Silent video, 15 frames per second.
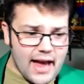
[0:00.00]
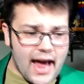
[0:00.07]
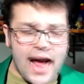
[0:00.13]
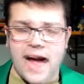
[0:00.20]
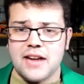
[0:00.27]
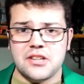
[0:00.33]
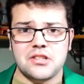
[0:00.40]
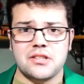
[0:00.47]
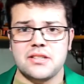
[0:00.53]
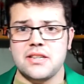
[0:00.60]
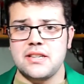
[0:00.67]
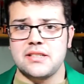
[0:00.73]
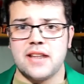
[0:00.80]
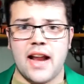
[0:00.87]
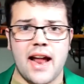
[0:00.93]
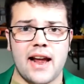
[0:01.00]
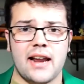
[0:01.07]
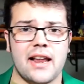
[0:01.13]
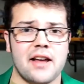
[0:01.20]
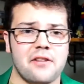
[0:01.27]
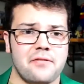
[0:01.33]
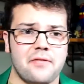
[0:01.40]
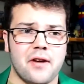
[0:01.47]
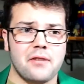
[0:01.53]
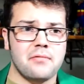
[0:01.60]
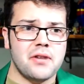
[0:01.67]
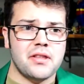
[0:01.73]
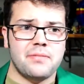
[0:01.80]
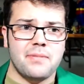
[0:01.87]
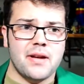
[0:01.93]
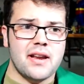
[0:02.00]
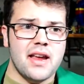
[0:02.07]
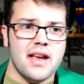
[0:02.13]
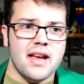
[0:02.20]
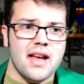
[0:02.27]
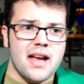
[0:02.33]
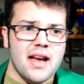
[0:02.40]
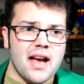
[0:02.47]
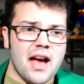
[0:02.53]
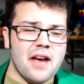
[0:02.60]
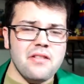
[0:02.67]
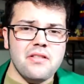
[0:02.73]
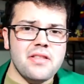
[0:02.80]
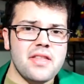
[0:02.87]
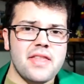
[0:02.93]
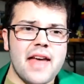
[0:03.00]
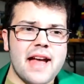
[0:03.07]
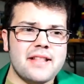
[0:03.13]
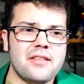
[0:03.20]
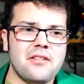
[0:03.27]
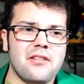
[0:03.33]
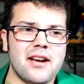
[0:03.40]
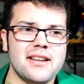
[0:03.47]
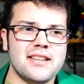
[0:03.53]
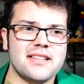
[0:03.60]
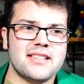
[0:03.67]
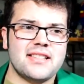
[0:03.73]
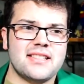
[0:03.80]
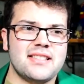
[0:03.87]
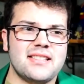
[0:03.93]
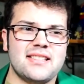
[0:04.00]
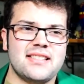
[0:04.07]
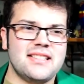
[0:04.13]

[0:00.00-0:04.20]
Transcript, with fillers: action scenes that I had a lot of fun with, but other than that, though, I just.